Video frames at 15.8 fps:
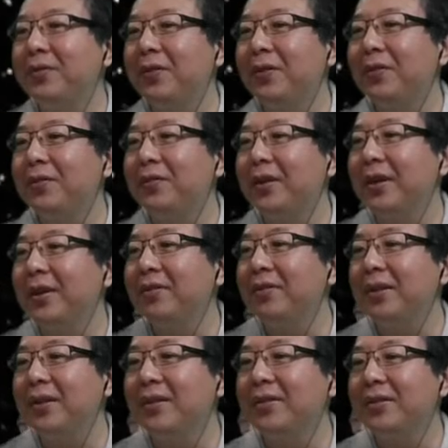4, 5,
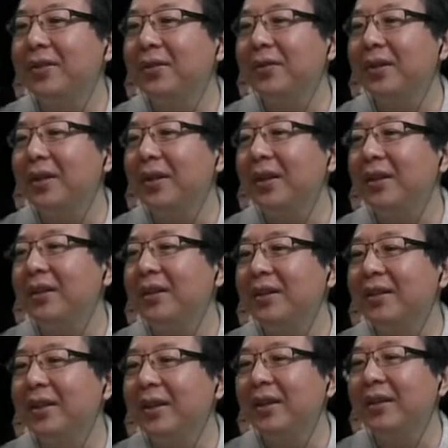6, 7, 8,
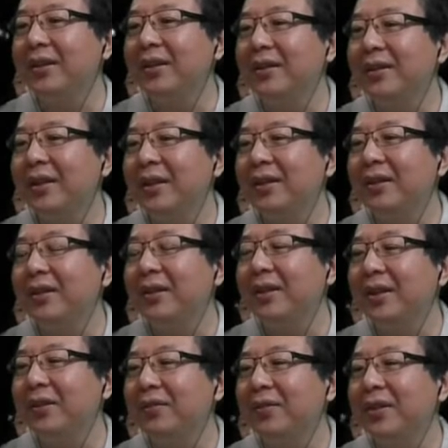9, 10,
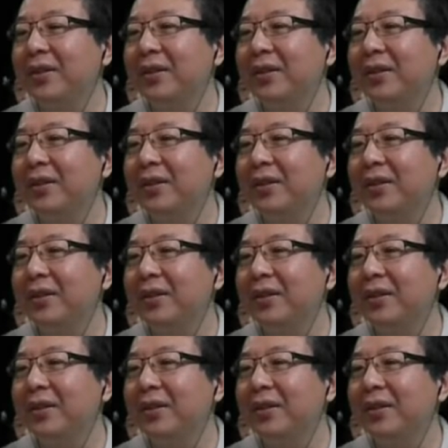11.